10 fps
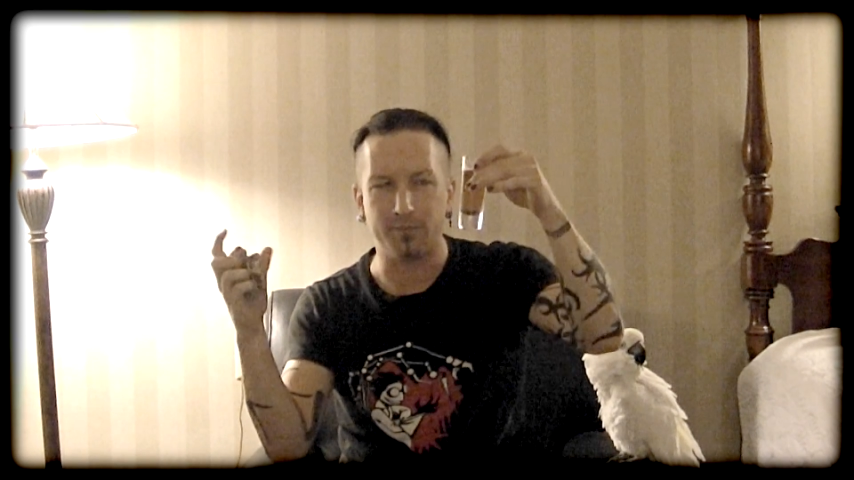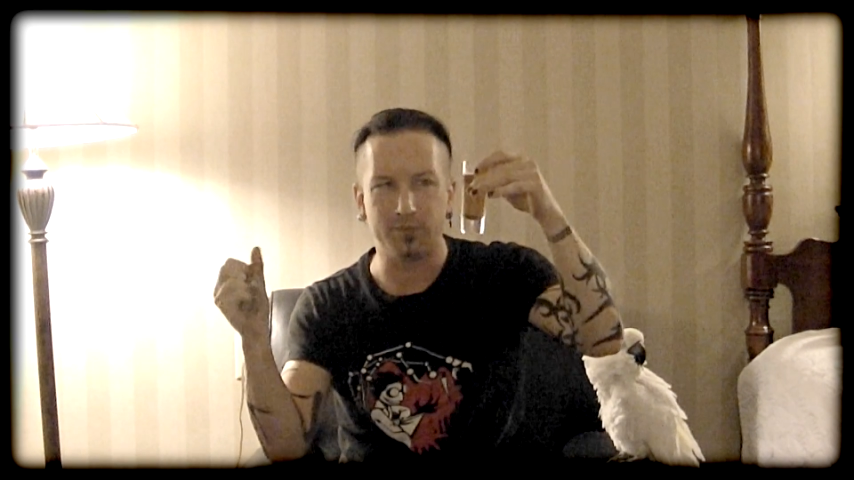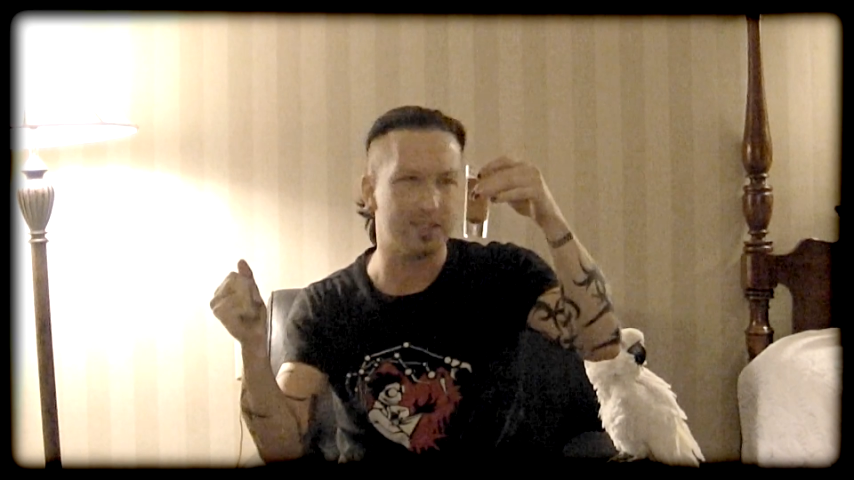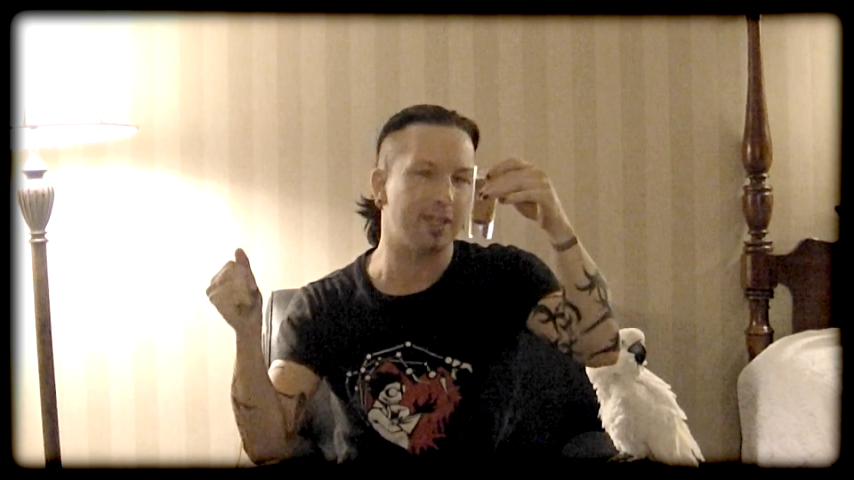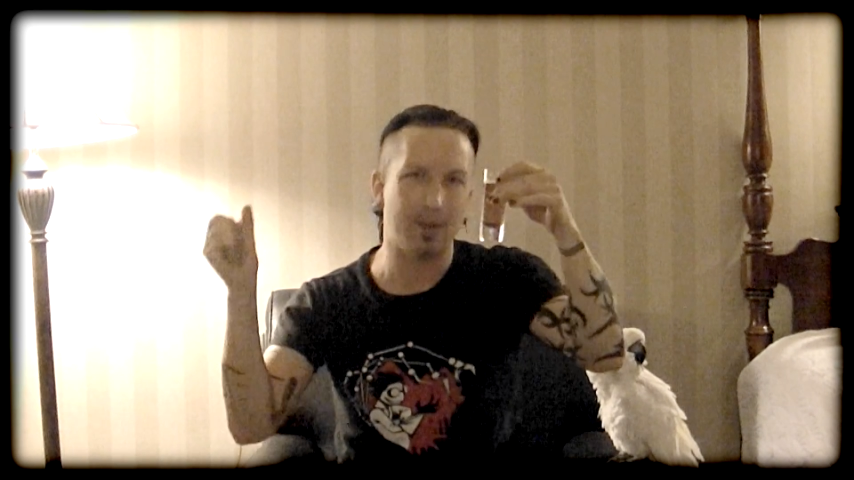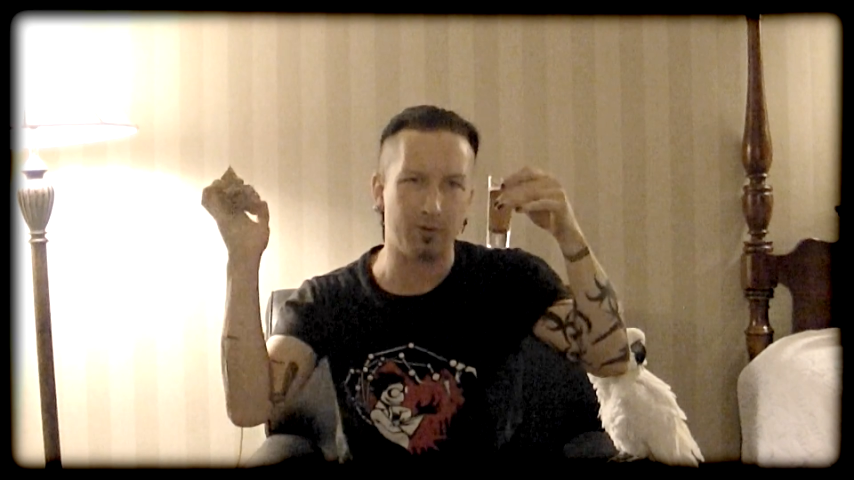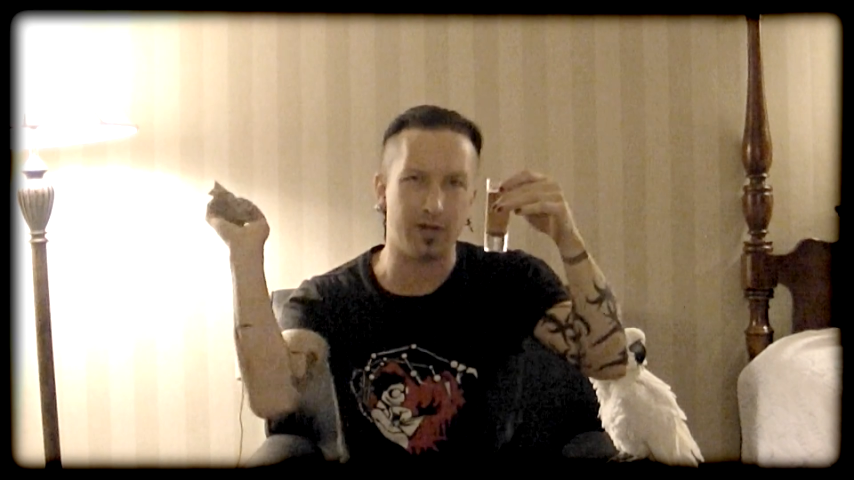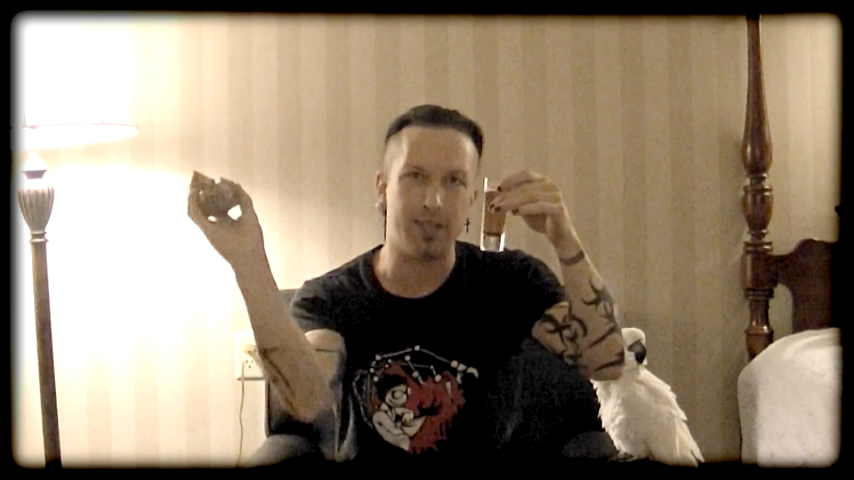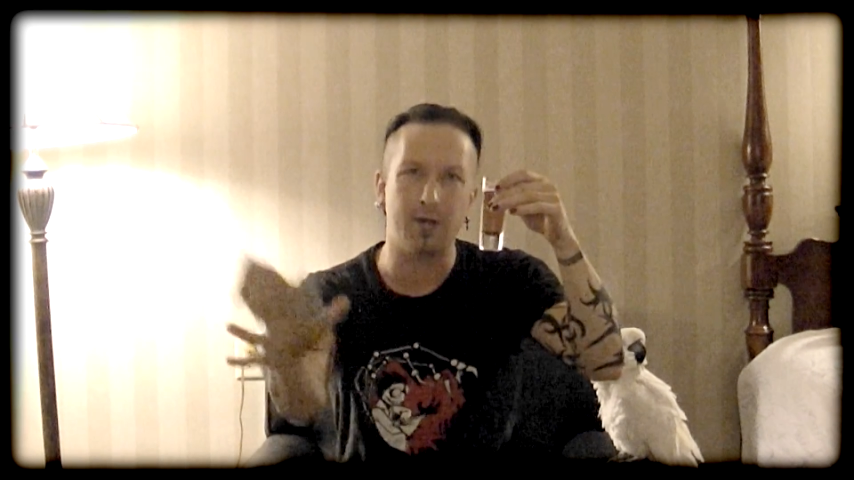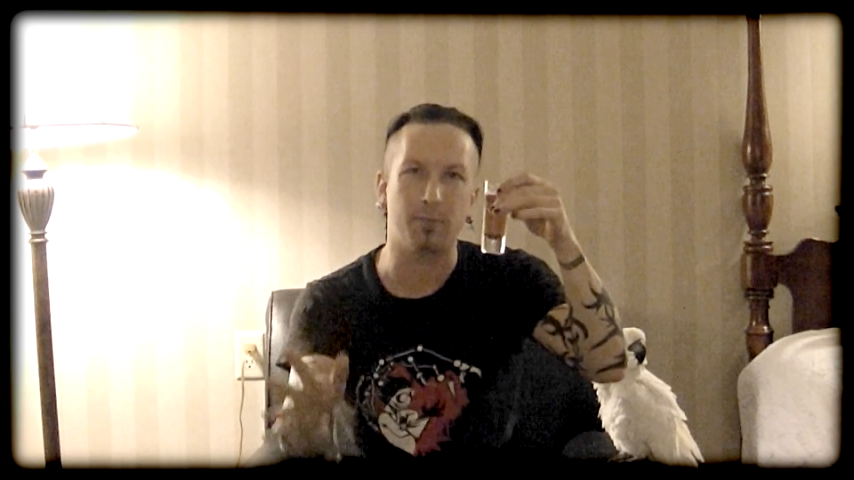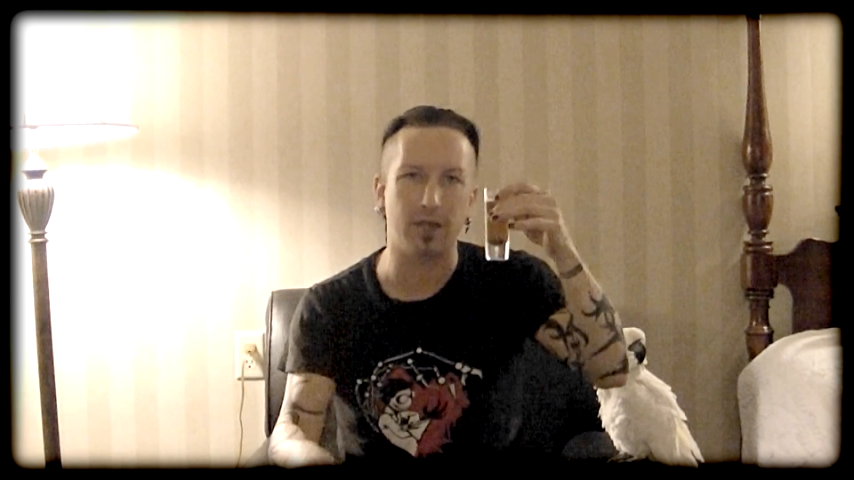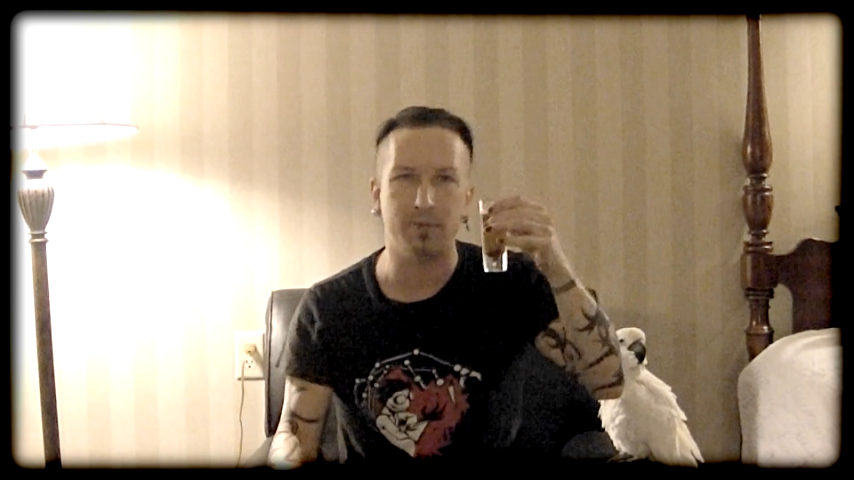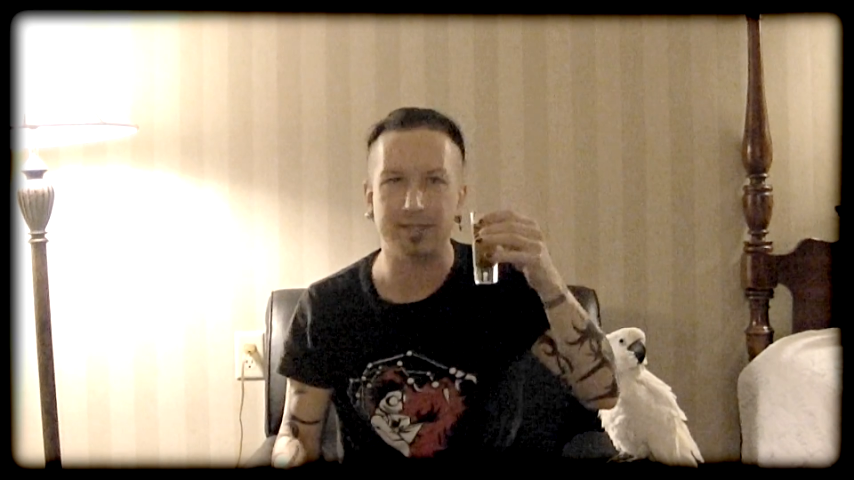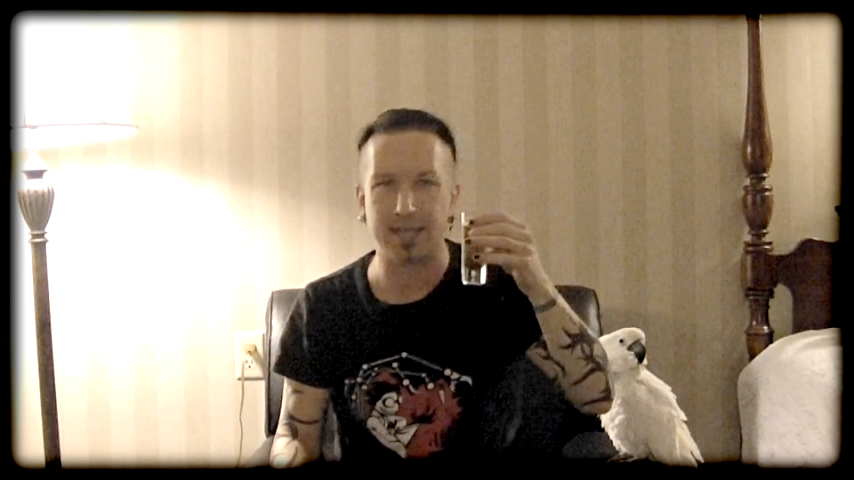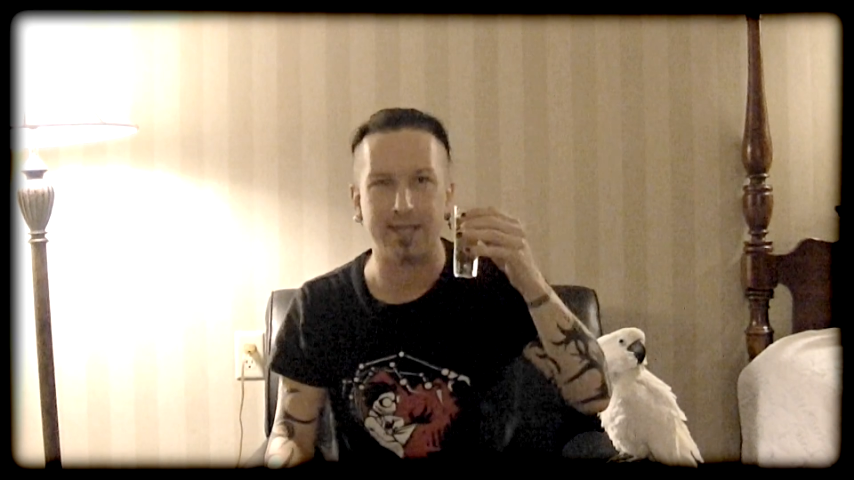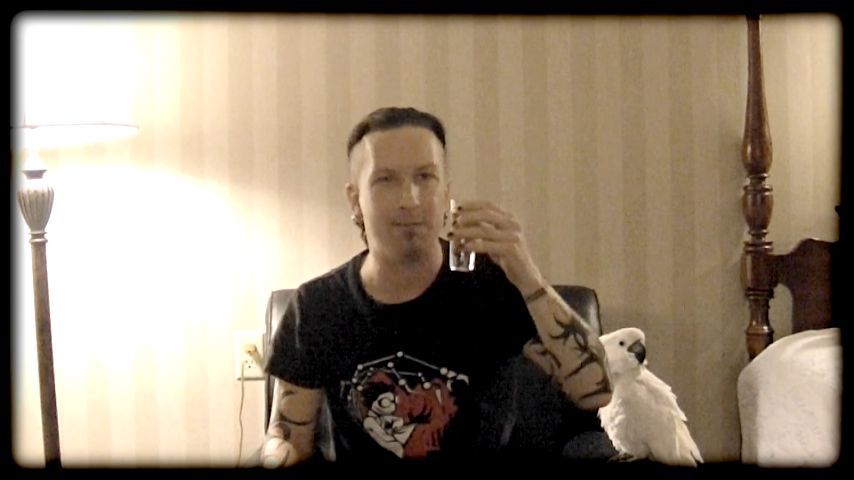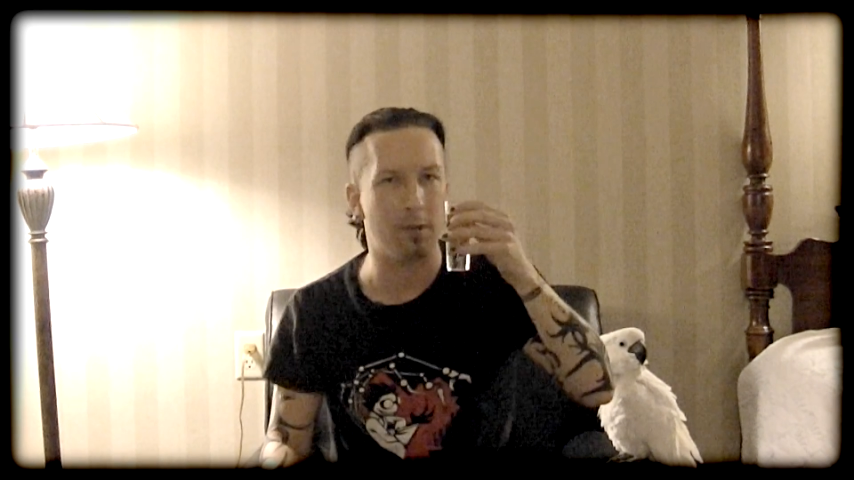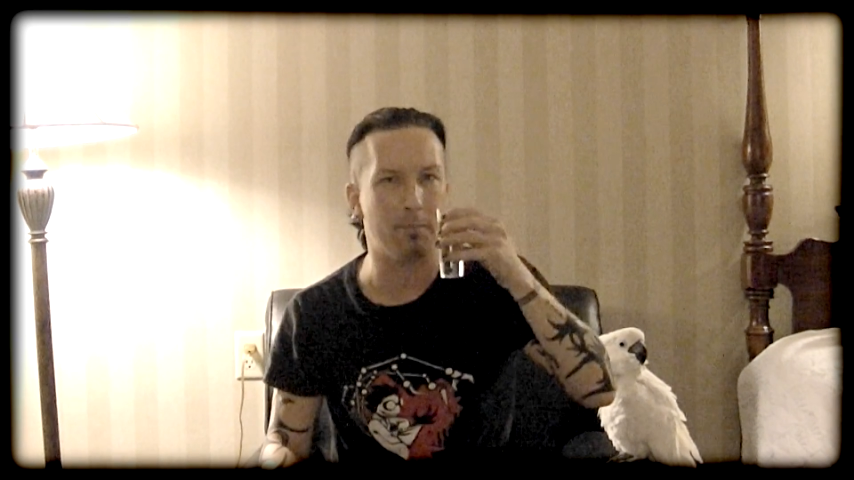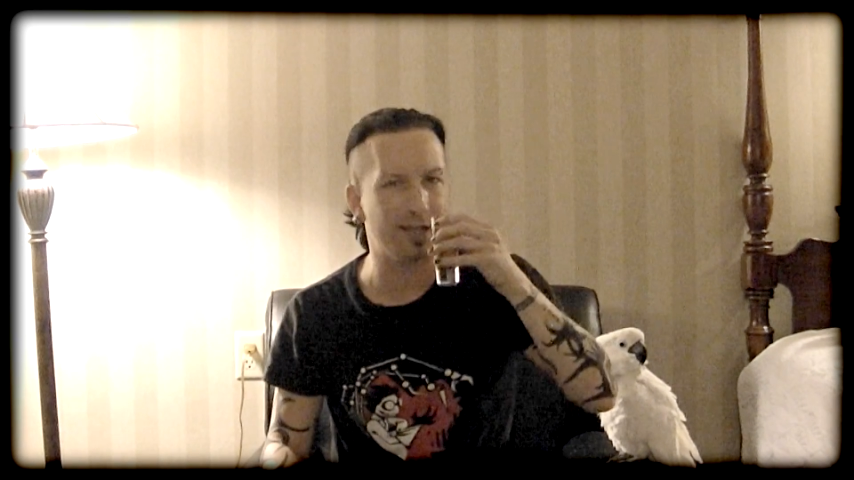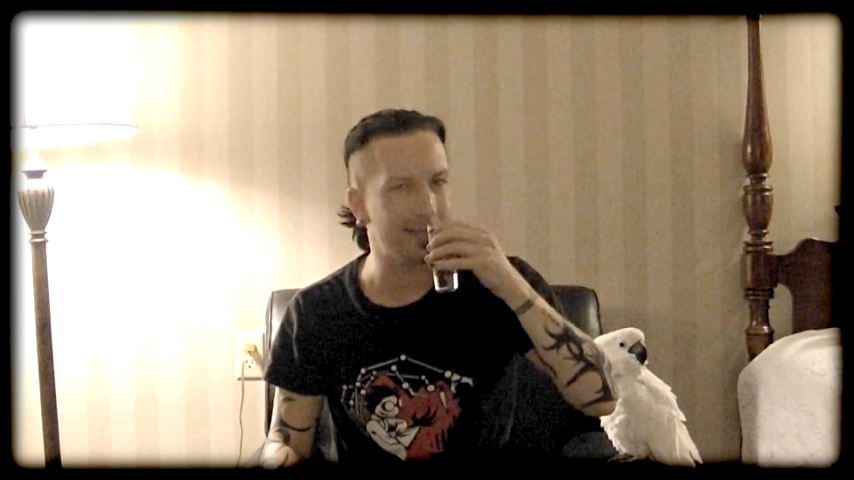Since I can't bring it on the airplane, I'm going to take it in
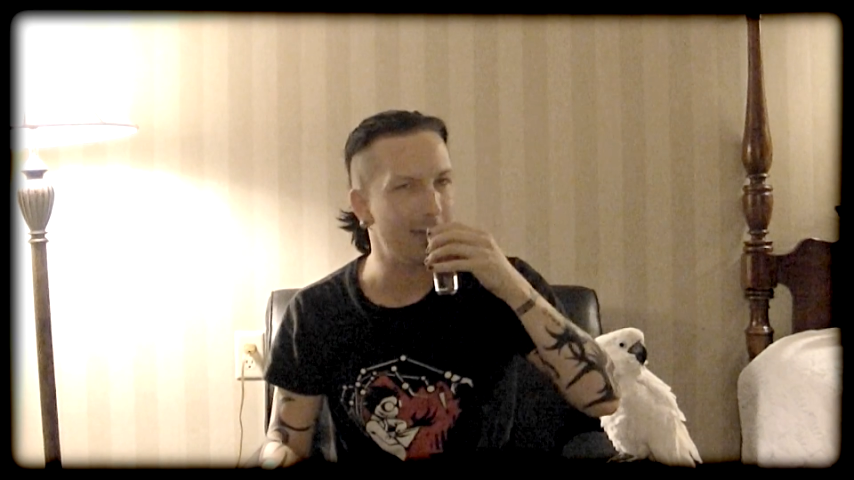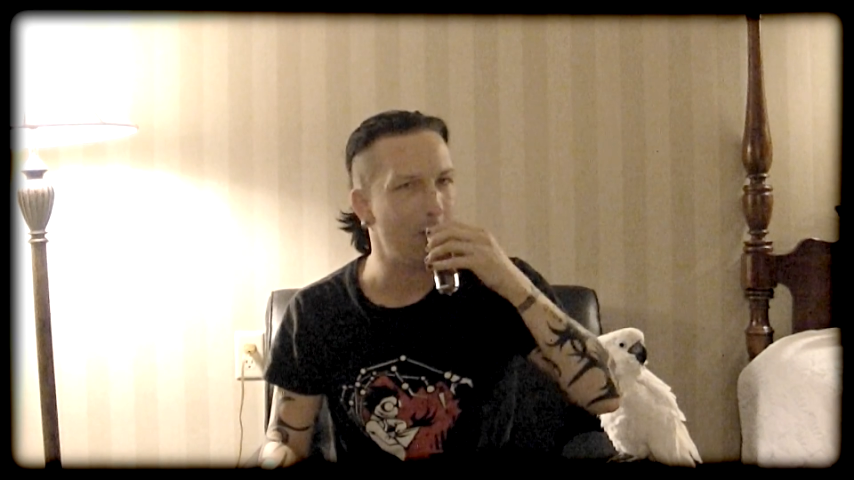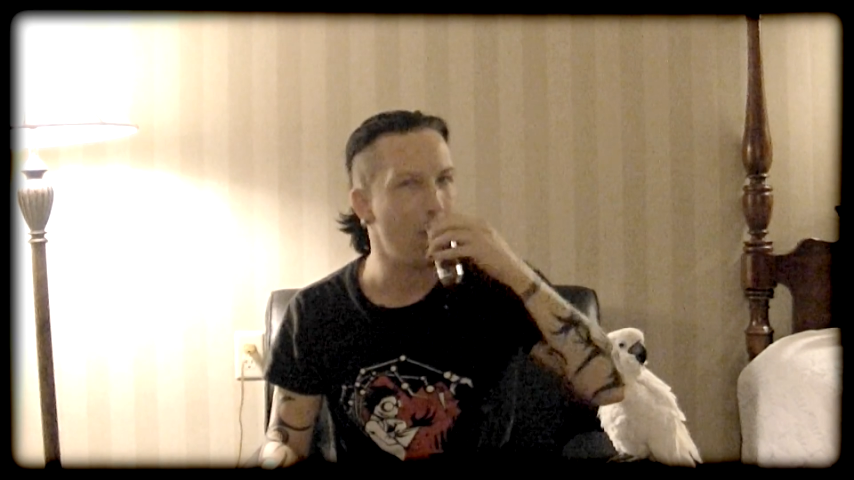my belly.